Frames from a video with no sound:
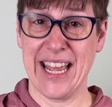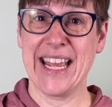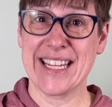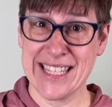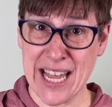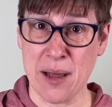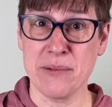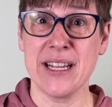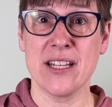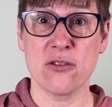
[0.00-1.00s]

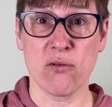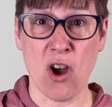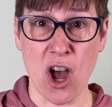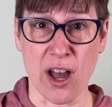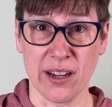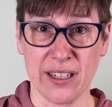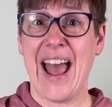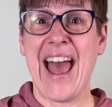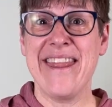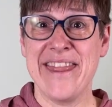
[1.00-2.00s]
Except it's wrong.
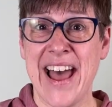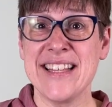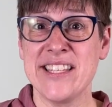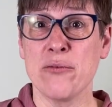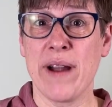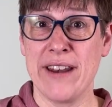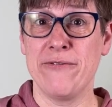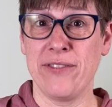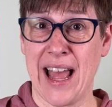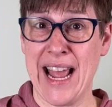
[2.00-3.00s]
And that's the red
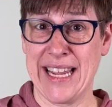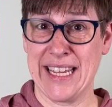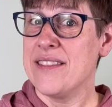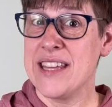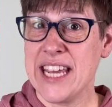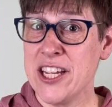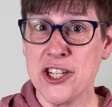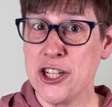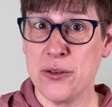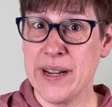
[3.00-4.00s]
flag. The
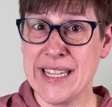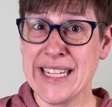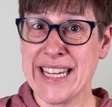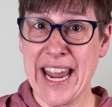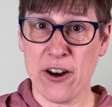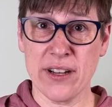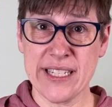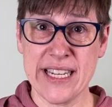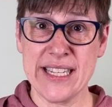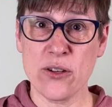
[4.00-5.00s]
issue isn't
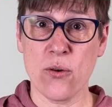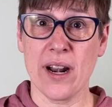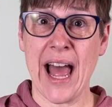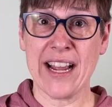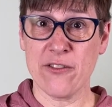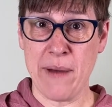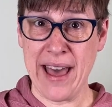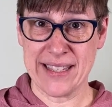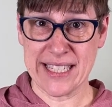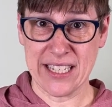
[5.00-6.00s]
carelessness or lack of
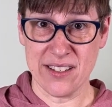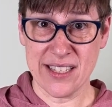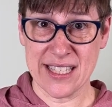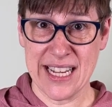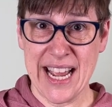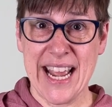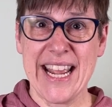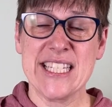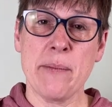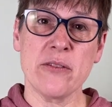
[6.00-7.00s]
math skills.
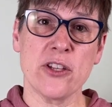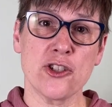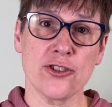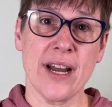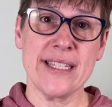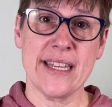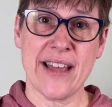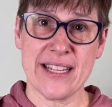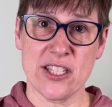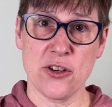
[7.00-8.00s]
It's about the trust that
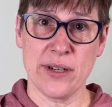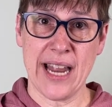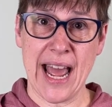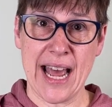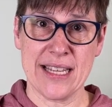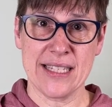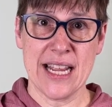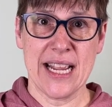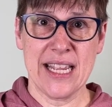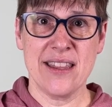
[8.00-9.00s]
that student has
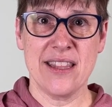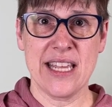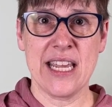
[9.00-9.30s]
in